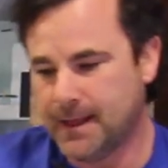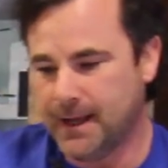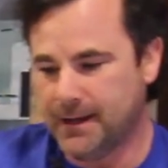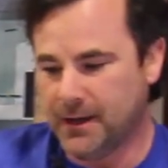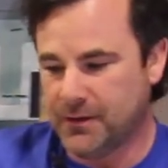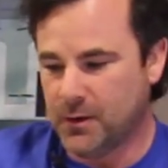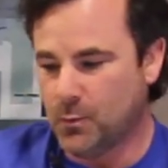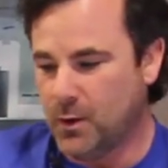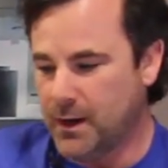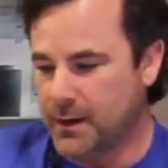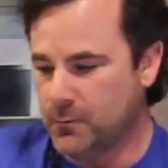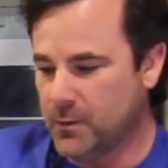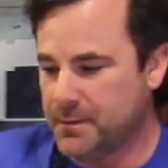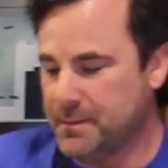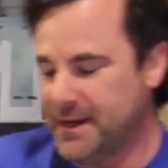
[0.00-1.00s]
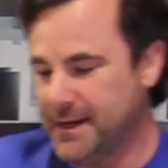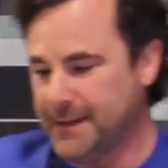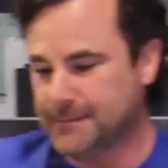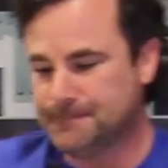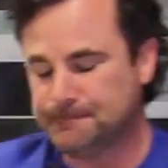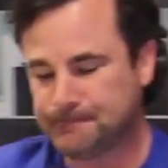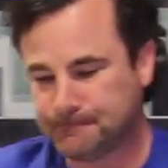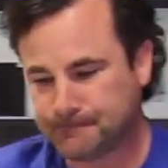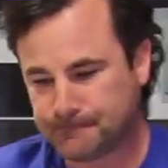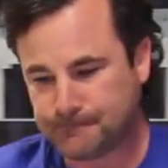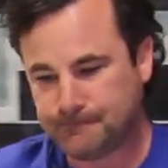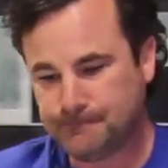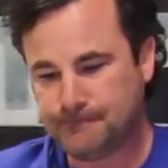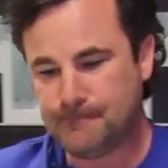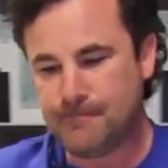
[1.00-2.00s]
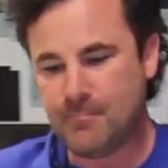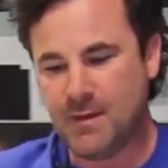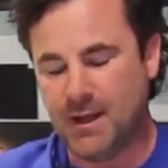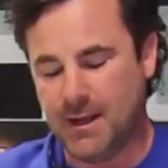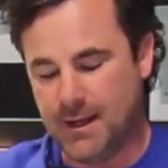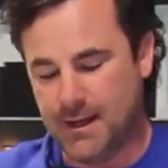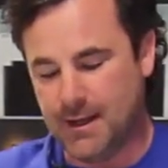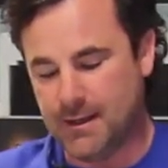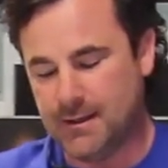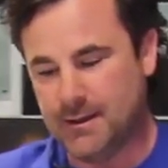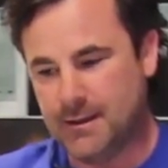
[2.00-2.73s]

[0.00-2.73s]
Another one would be an